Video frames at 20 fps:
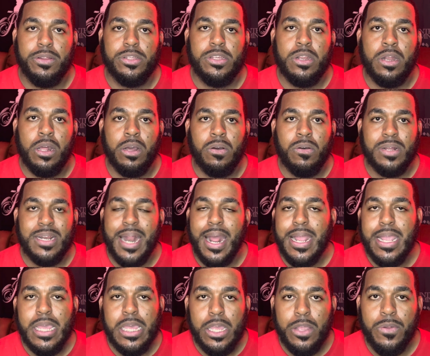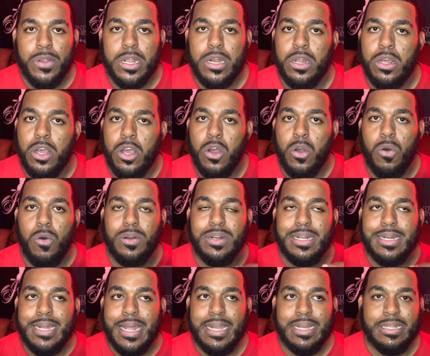you know, and I hear it on a
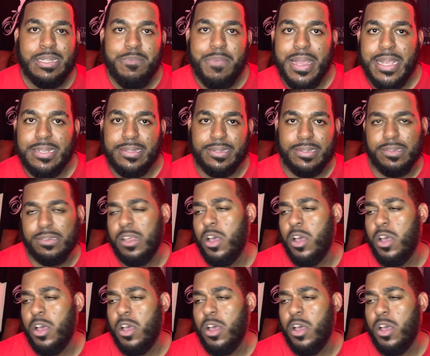daily basis.